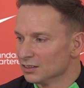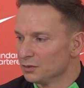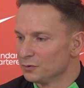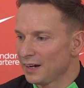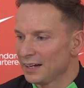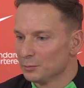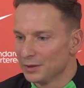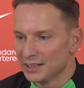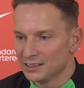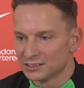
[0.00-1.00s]
the fan
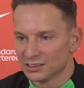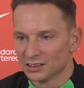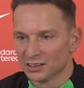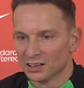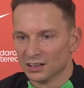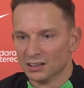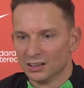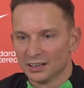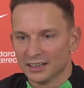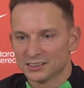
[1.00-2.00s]
base, uh,
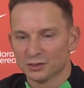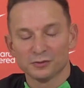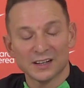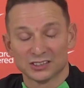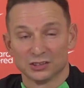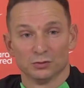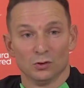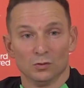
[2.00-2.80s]
it's a festival.